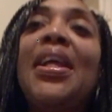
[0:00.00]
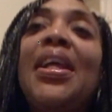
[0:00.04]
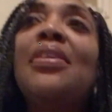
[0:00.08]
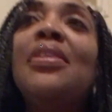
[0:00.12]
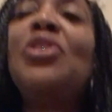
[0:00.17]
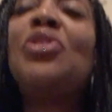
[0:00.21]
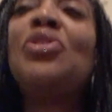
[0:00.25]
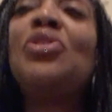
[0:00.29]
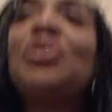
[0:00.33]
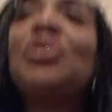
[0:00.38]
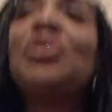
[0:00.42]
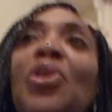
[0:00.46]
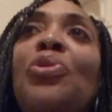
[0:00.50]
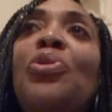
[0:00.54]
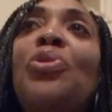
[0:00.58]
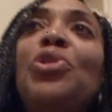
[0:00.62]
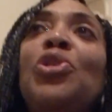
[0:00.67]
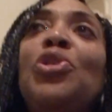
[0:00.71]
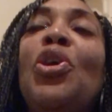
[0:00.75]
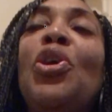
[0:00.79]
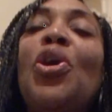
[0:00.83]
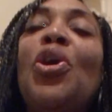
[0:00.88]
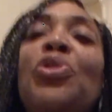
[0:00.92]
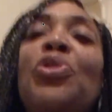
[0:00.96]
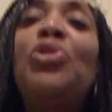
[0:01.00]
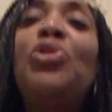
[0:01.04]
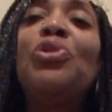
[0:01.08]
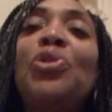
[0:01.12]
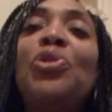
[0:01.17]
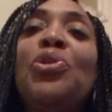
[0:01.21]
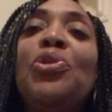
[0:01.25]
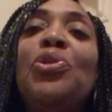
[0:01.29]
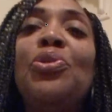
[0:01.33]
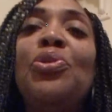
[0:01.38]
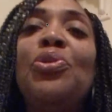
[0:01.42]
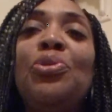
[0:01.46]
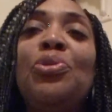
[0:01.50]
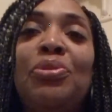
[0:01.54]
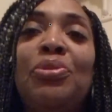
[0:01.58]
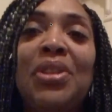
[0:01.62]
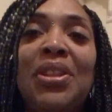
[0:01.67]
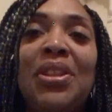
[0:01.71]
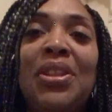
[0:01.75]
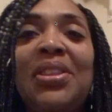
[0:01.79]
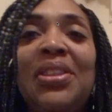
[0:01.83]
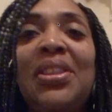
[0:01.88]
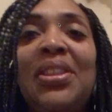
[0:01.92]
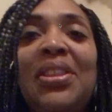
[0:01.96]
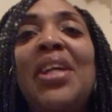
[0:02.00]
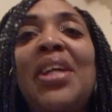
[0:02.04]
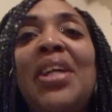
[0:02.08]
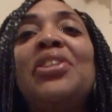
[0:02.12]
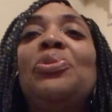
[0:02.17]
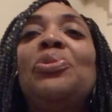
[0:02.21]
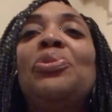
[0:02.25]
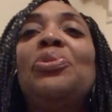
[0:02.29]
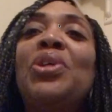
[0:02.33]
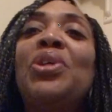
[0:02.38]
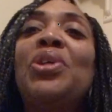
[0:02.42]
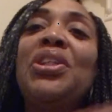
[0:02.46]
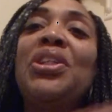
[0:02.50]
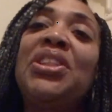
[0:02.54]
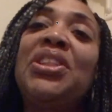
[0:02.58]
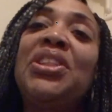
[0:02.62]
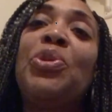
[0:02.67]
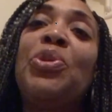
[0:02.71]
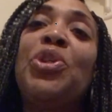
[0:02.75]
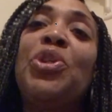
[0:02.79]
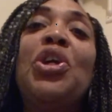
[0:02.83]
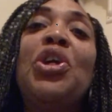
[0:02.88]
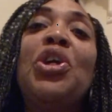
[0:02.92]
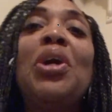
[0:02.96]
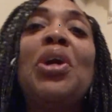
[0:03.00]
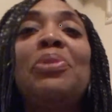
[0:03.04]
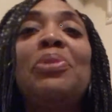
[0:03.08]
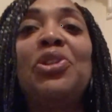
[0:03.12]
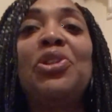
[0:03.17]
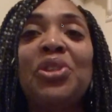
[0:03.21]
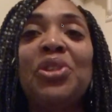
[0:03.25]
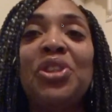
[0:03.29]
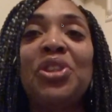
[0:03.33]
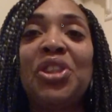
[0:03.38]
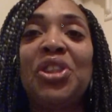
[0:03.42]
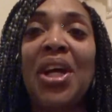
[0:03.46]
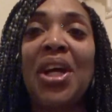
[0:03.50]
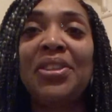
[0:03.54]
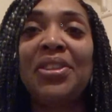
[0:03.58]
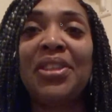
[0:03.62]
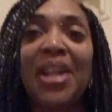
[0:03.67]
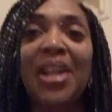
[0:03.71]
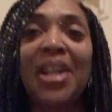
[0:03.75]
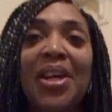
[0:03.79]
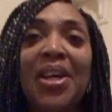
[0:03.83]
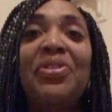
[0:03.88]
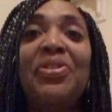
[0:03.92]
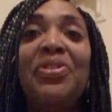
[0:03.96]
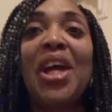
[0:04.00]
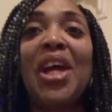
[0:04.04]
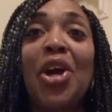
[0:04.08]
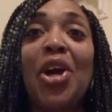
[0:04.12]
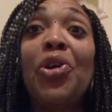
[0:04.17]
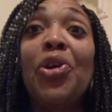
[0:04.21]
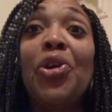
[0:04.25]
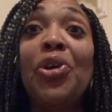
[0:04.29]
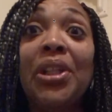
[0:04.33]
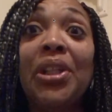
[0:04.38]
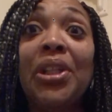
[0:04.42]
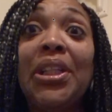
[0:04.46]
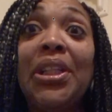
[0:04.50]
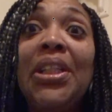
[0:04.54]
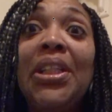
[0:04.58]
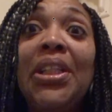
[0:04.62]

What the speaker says: you go through the stages of when you come into a child's life that early,